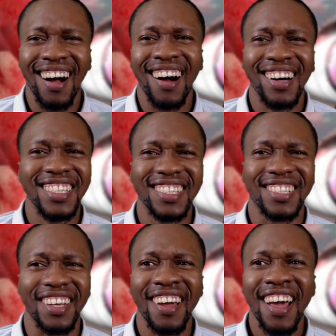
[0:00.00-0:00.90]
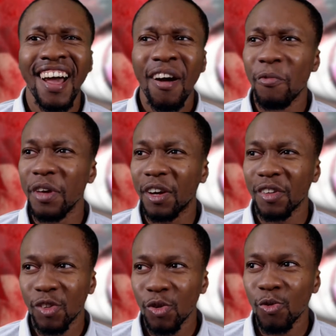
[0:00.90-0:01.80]
Honestly, we
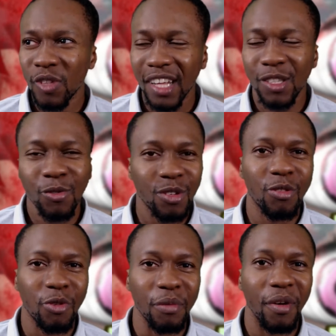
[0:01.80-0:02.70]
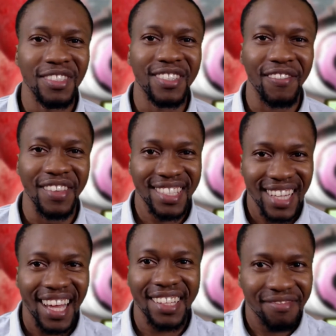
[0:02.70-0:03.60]
could do like 2 to 3 months of this,
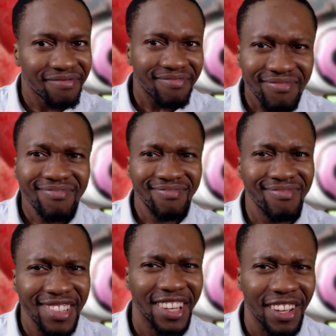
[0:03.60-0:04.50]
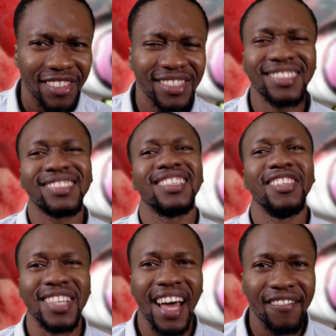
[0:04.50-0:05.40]
and, you know, it
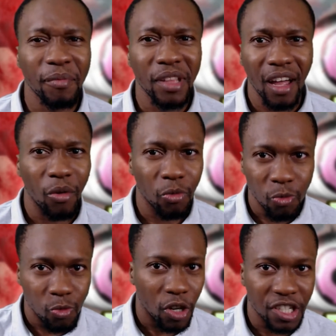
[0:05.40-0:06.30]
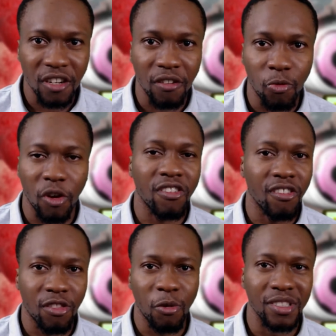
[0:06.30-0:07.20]
doesn't have to be like rushing
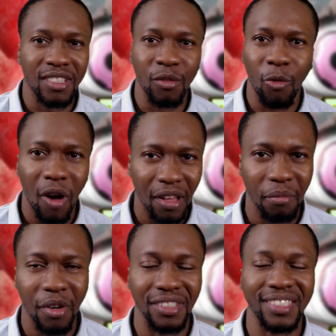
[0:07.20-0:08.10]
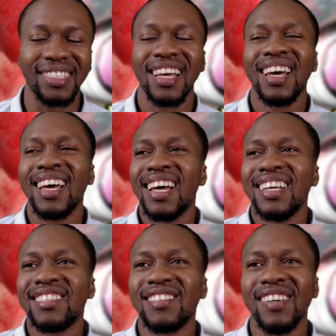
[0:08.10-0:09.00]
through it in 1 month.
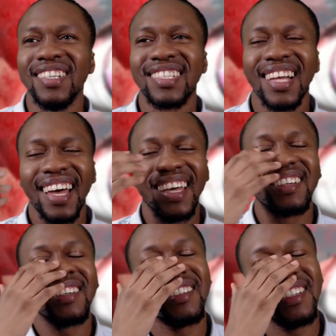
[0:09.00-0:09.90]
So it's like,